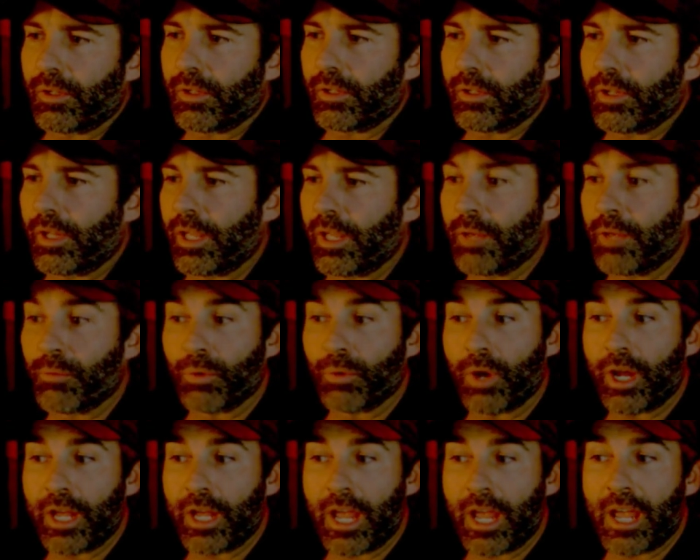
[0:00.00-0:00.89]
a
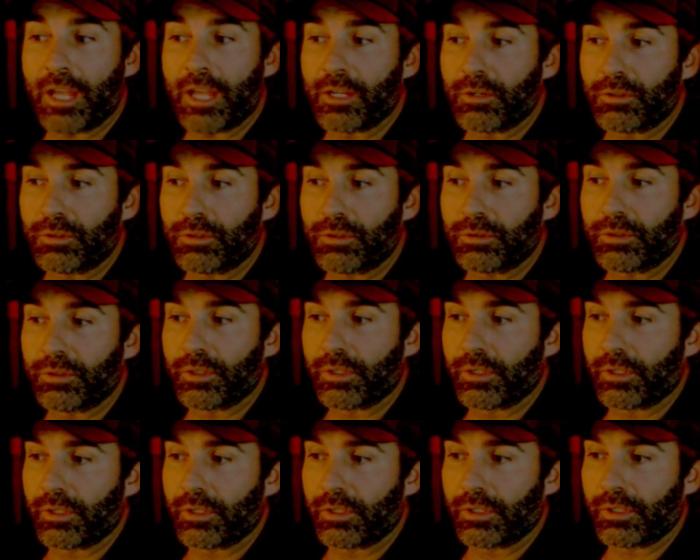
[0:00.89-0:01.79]
right angled
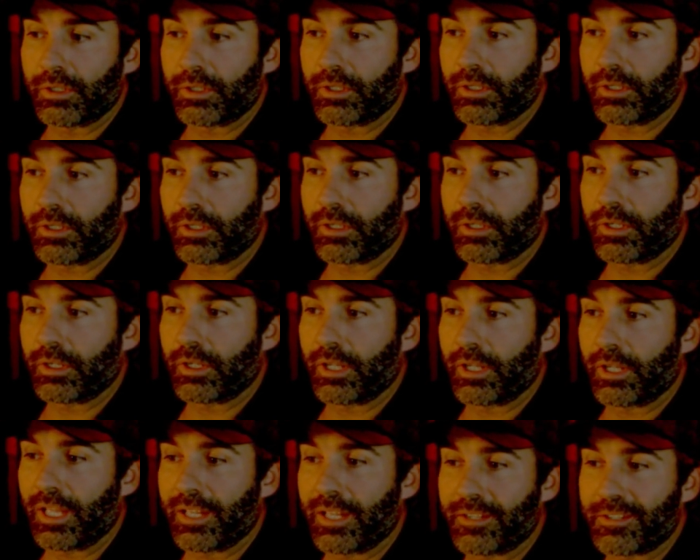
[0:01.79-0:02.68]

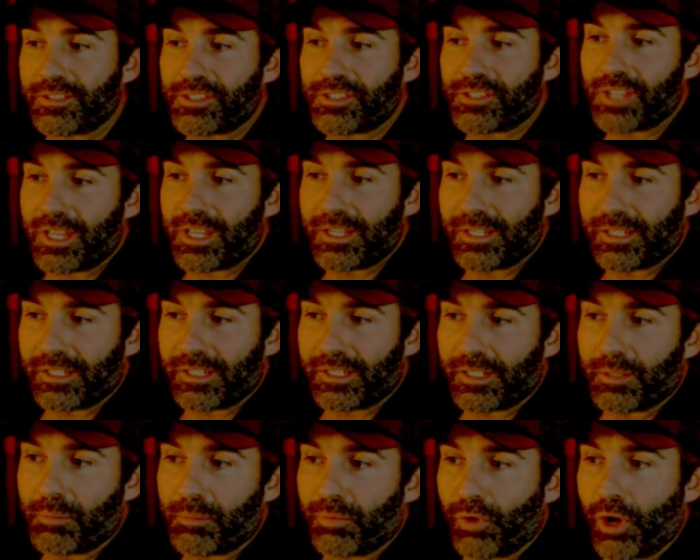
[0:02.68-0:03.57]
and descending
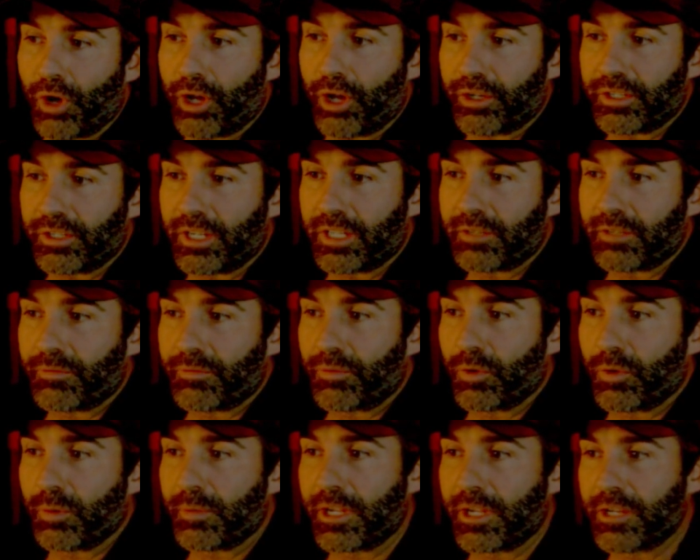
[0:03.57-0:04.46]
broadening
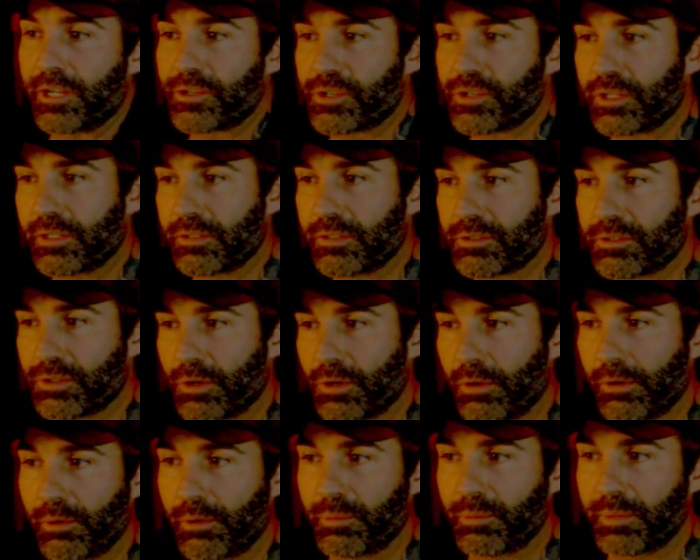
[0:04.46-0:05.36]
formation. So it
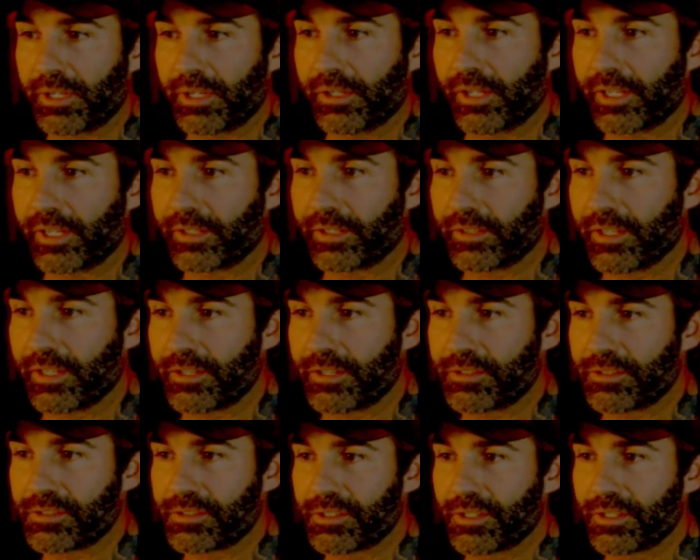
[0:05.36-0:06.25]
would be like this.